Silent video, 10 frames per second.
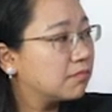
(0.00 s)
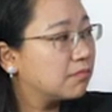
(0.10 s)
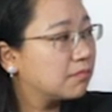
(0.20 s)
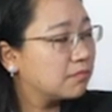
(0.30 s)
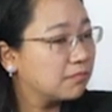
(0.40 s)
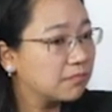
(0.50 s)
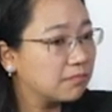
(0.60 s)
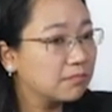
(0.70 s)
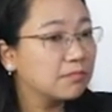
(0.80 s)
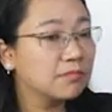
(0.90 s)

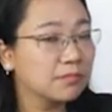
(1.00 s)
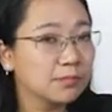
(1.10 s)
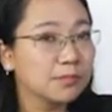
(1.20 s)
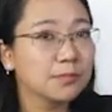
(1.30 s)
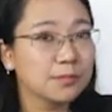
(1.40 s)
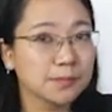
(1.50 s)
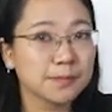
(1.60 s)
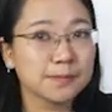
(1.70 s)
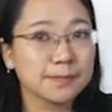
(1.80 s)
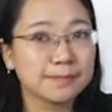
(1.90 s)

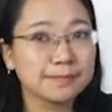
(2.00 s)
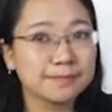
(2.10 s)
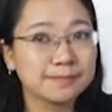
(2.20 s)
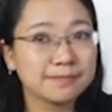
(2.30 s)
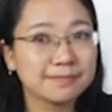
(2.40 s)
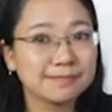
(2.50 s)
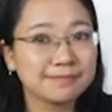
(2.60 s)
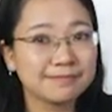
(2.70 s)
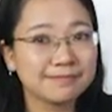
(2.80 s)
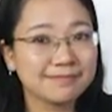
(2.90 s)

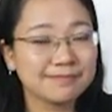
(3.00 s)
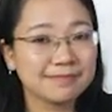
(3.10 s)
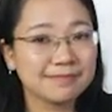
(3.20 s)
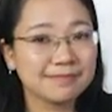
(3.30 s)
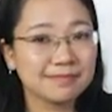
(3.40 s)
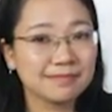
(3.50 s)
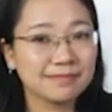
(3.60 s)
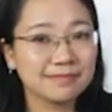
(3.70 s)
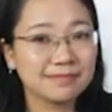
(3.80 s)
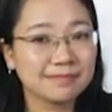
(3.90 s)

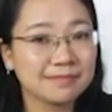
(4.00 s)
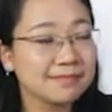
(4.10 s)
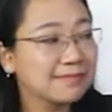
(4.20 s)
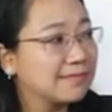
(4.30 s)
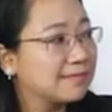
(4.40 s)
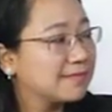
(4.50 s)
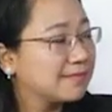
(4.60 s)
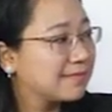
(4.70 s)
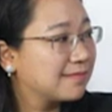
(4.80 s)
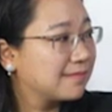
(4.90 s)

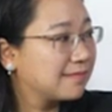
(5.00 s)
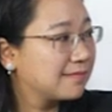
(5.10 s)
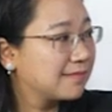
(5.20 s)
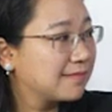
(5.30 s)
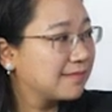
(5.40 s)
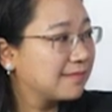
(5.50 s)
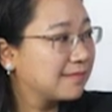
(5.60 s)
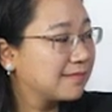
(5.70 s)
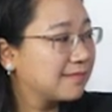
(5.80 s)
(silent)